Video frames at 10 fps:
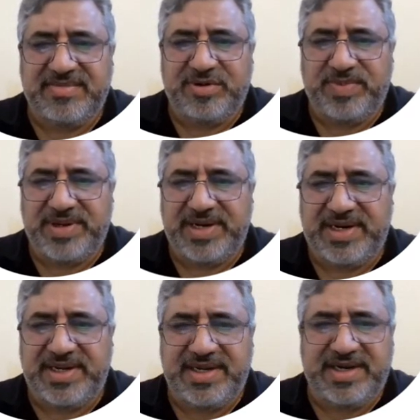
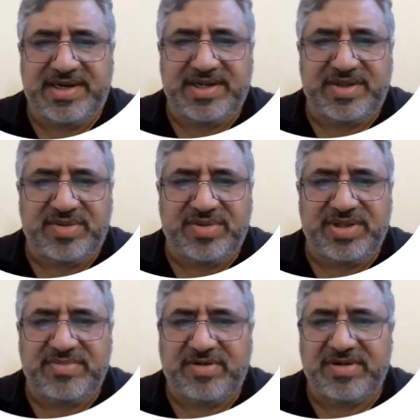propagating it through
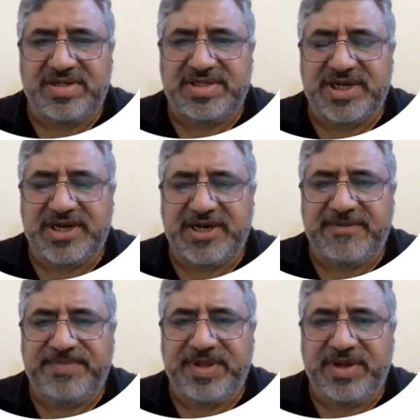the model
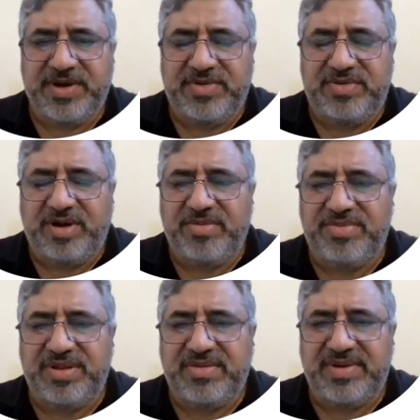channel to
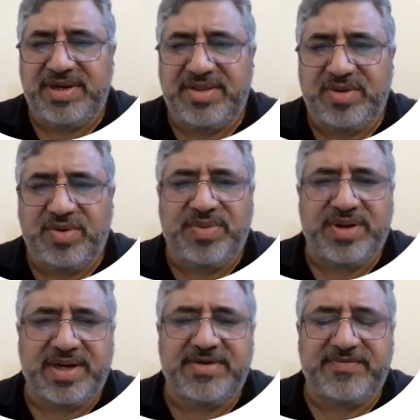observe its
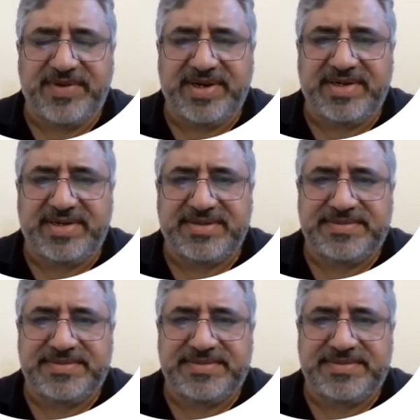overall effect.